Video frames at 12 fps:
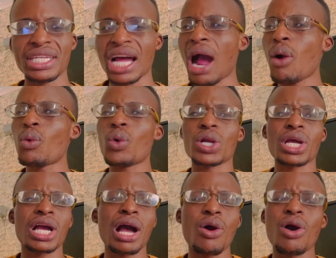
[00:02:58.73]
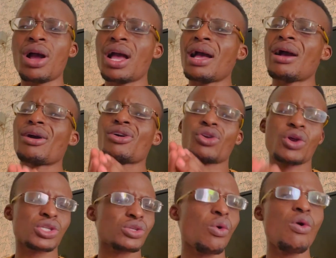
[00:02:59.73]
How are we going to
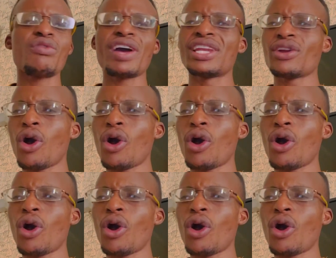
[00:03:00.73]
cross over and